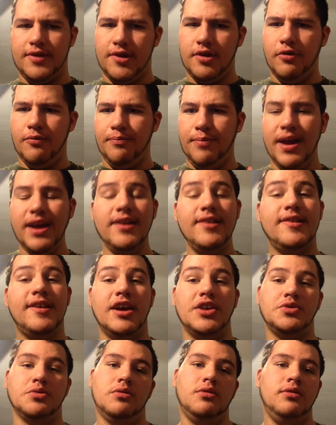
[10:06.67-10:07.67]
so pick a
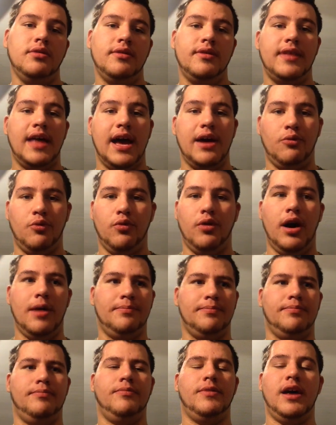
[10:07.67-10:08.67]
schedule that
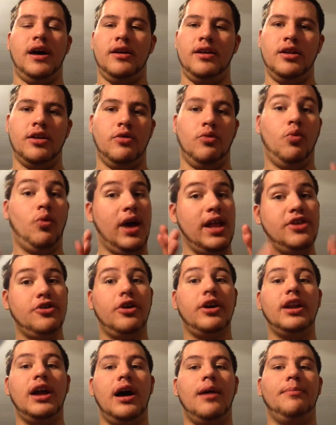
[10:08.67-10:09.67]
up that you know when
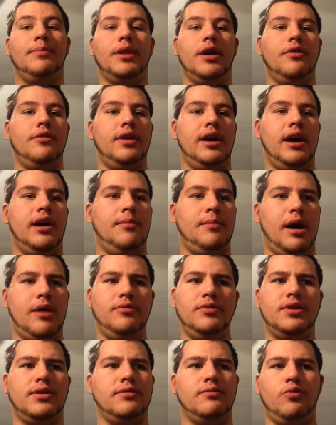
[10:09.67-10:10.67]
you're gonna upload um i
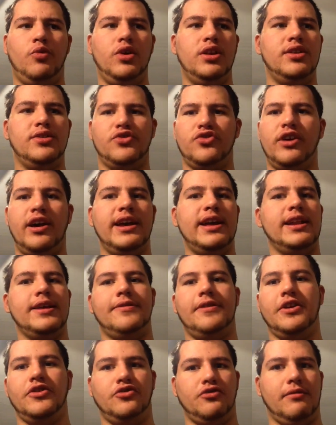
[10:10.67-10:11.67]
would wouldn't try
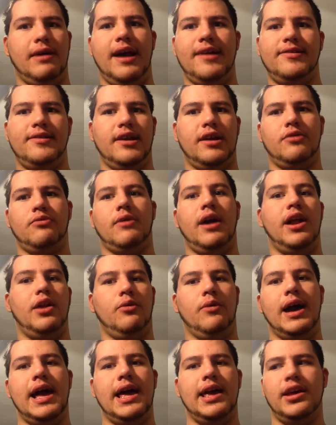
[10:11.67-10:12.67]
anything drastic right
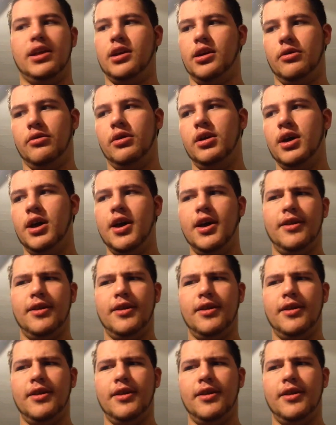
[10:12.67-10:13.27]
away you know